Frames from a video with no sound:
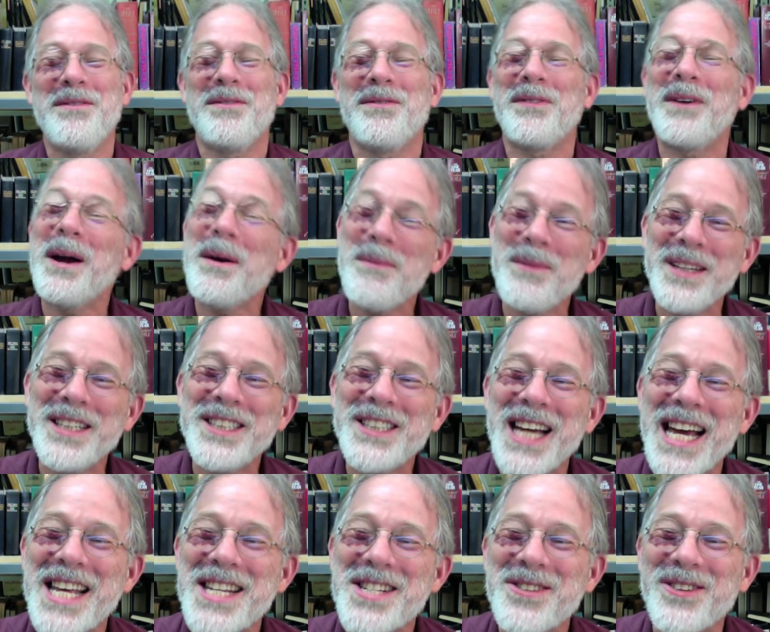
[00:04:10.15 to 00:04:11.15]
from the
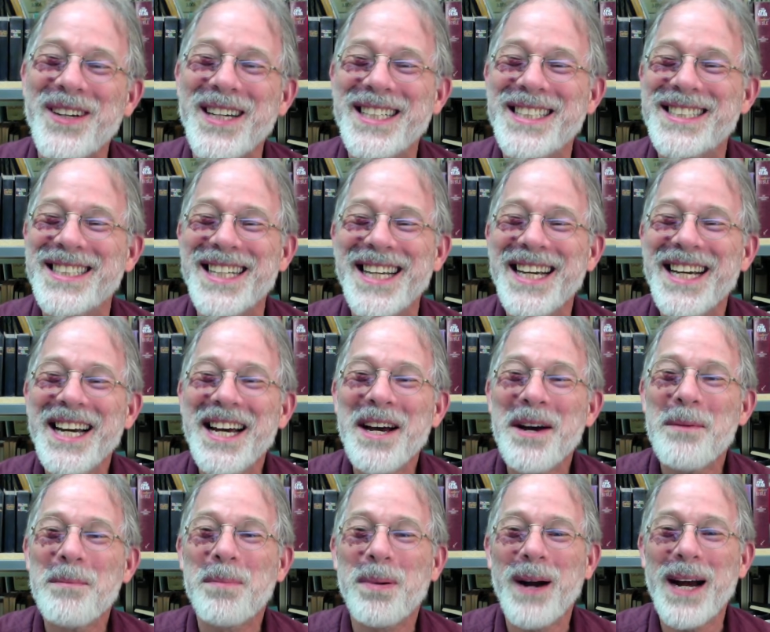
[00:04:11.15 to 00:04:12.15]
Jesuits.
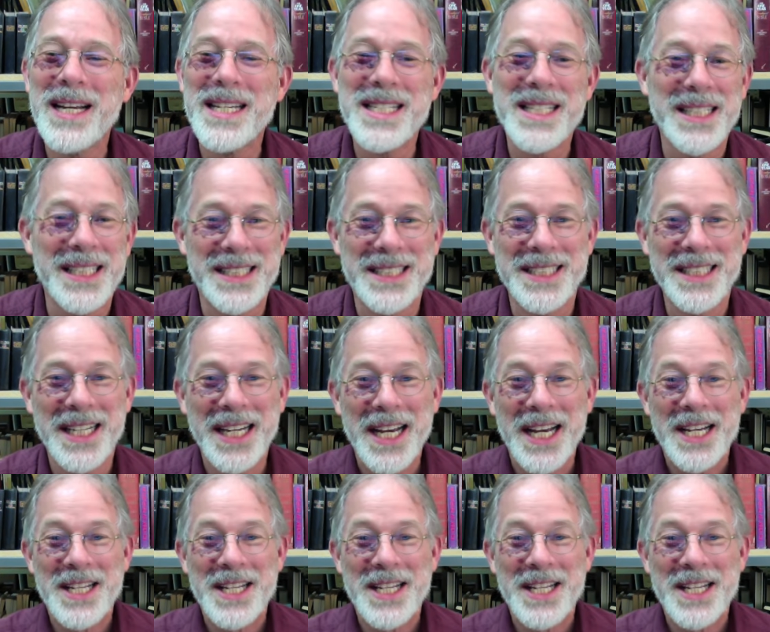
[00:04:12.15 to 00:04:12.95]
Priceless.